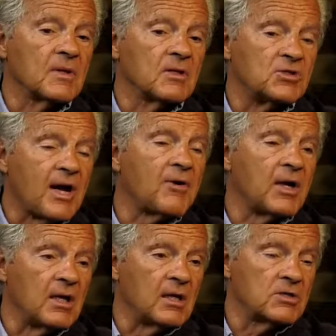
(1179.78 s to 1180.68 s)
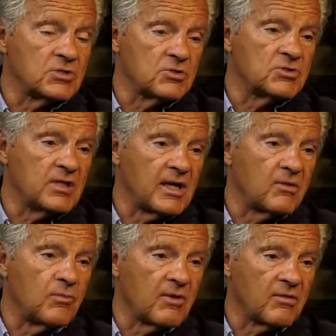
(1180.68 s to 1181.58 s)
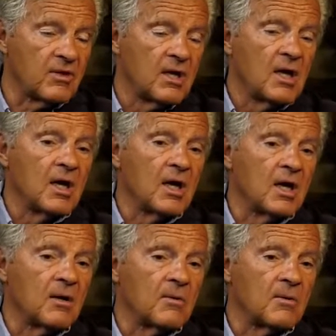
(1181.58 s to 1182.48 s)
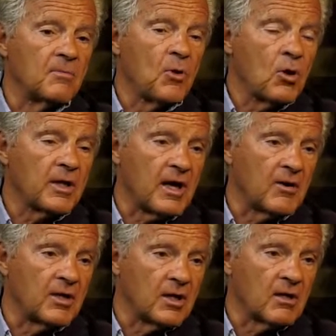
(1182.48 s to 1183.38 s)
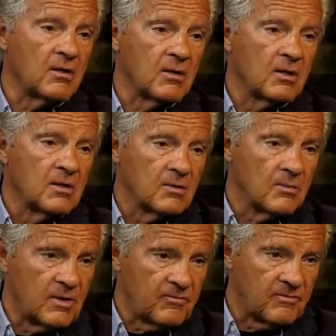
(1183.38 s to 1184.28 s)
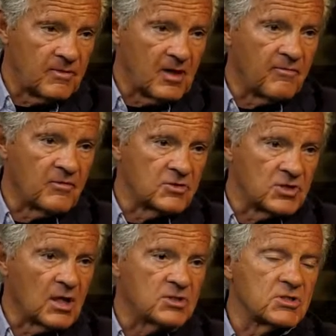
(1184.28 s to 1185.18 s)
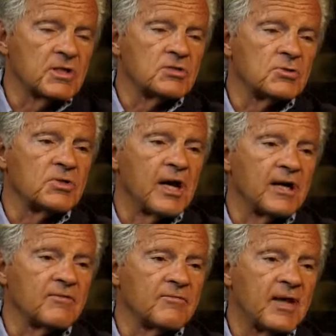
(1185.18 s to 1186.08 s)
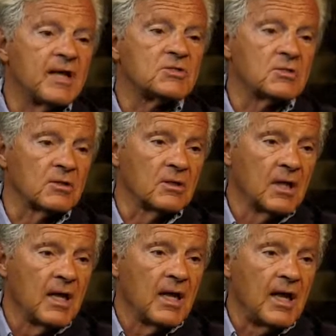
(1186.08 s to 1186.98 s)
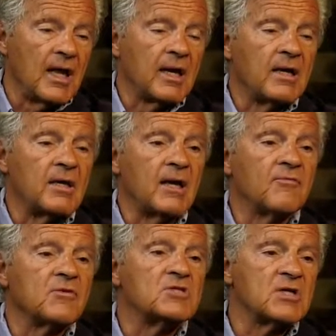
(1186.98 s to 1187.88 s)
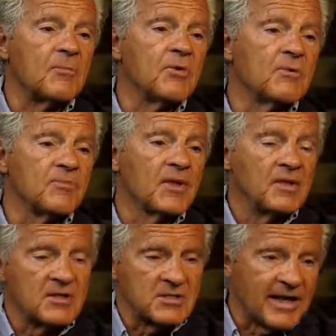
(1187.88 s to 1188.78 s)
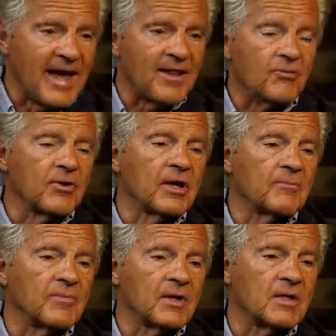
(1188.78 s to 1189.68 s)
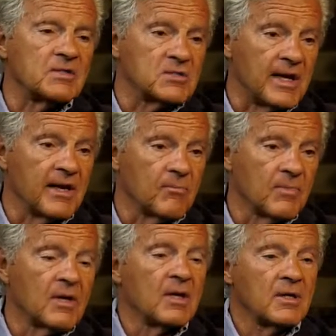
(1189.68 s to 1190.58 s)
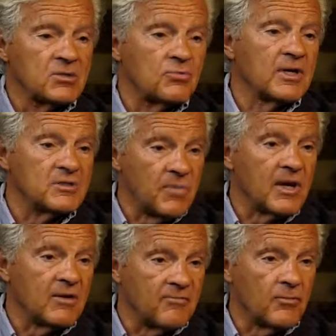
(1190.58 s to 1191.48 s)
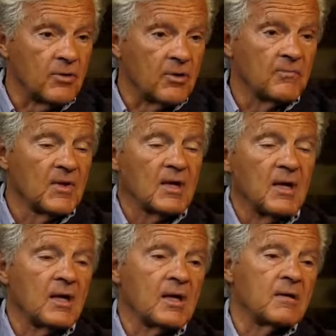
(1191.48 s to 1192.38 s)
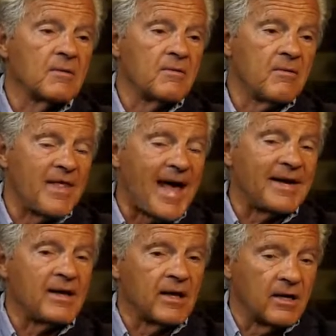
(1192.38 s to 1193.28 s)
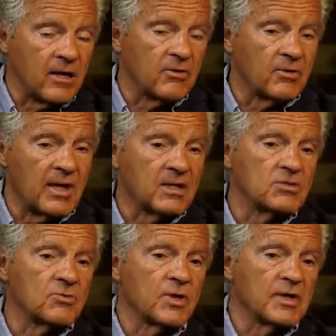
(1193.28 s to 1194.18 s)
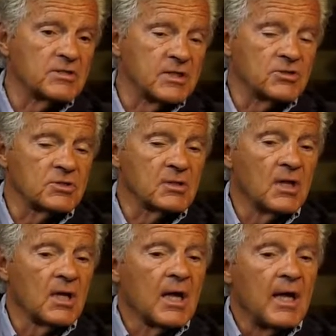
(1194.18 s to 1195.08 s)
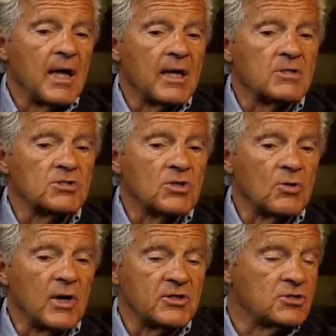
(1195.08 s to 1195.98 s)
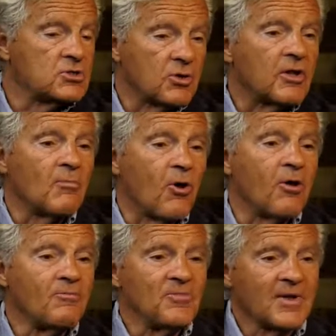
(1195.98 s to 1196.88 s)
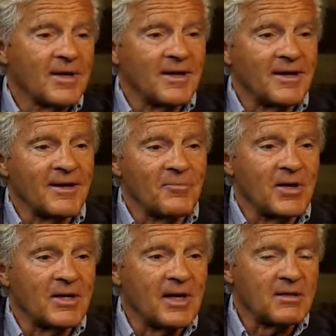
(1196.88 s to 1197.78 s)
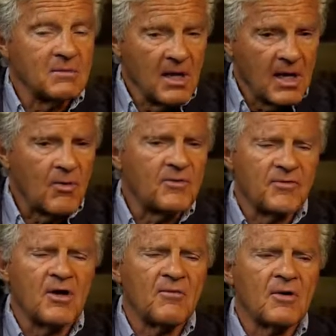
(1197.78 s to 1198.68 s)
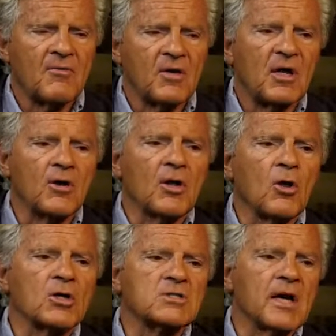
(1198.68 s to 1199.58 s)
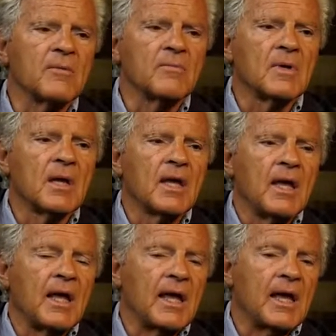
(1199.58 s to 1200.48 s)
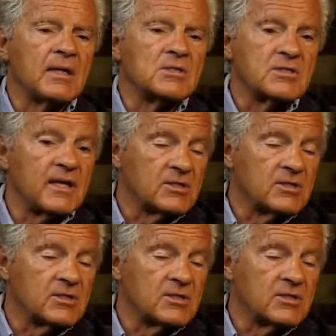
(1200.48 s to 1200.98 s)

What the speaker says: charity associated with Paul Kerry, one of the governor's young sons who died of cancer. And every summer there's a gathering in his name to raise money for that and another cancer organization. And so I just saw them all. But I worked for Governor Kerry a long time and stayed in